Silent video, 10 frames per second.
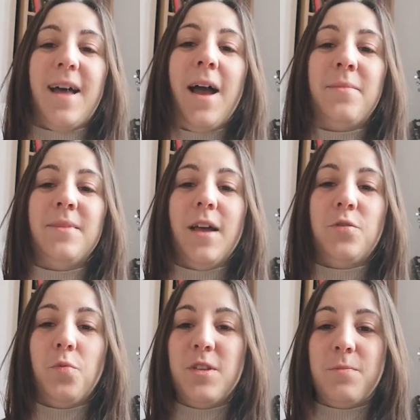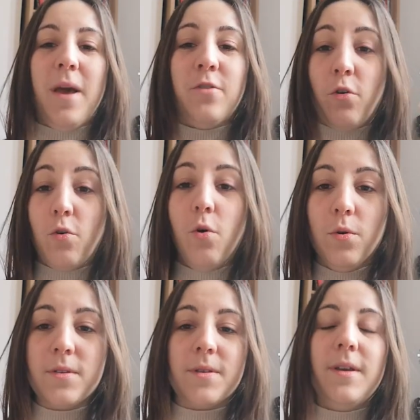time that we spend on
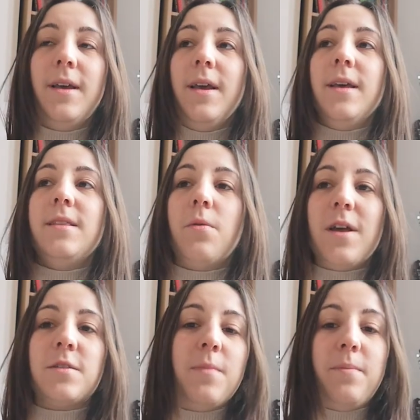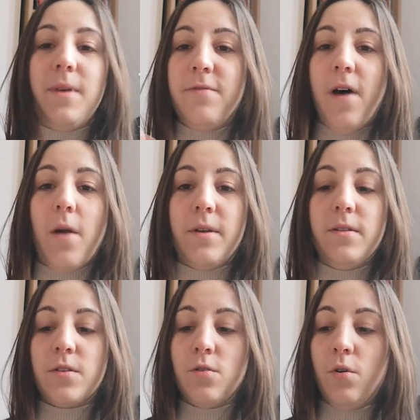calls. The rest may be
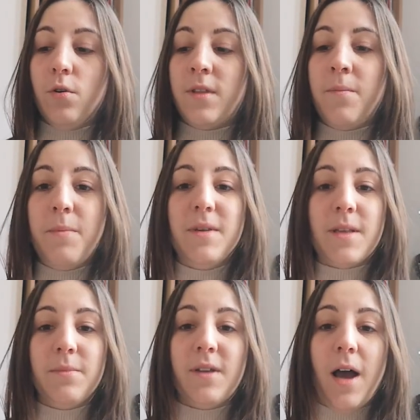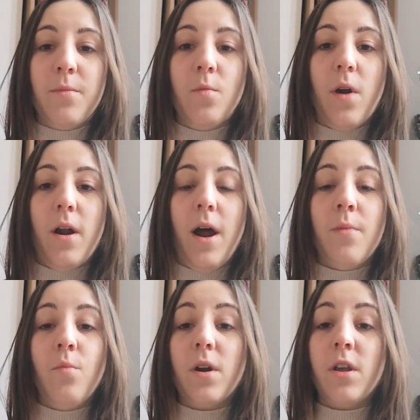varied. So there may be some time where
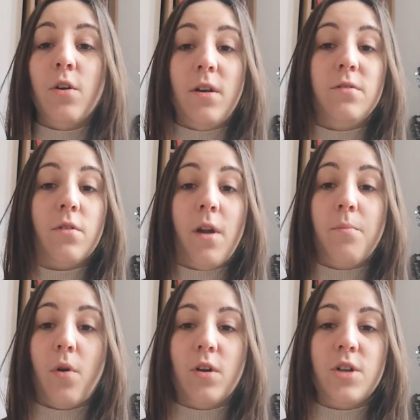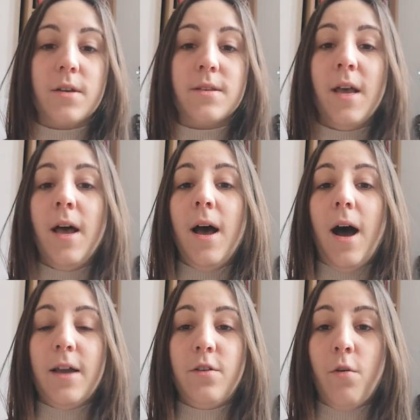I'm working on internal projects,
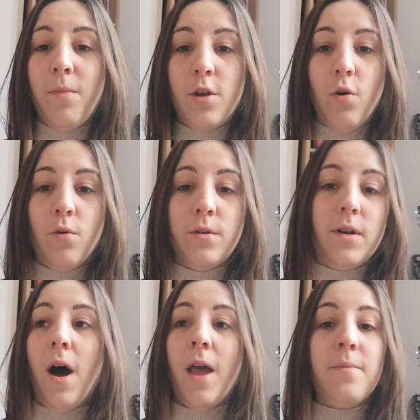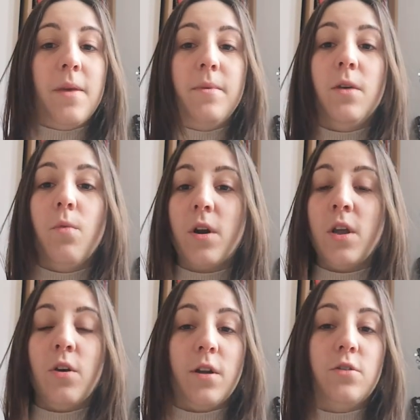either on my own, I may be
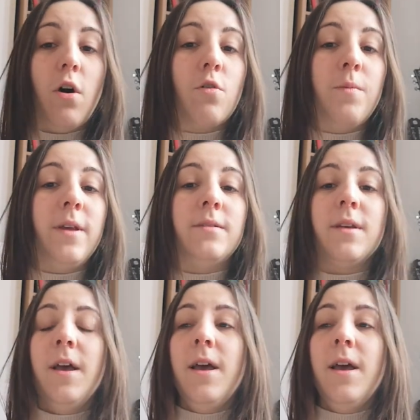working on a document,